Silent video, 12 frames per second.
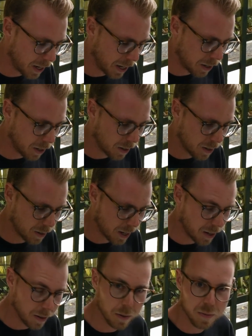taking us
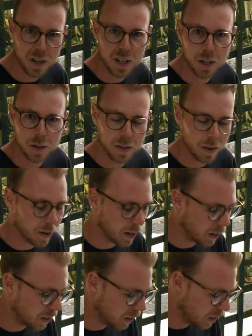either to Fiji or
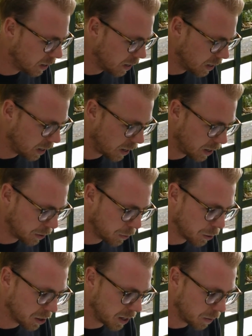Tonga uh,
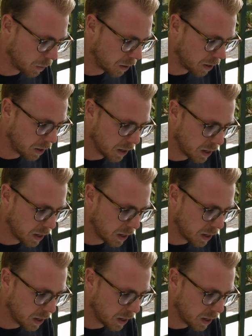through this network.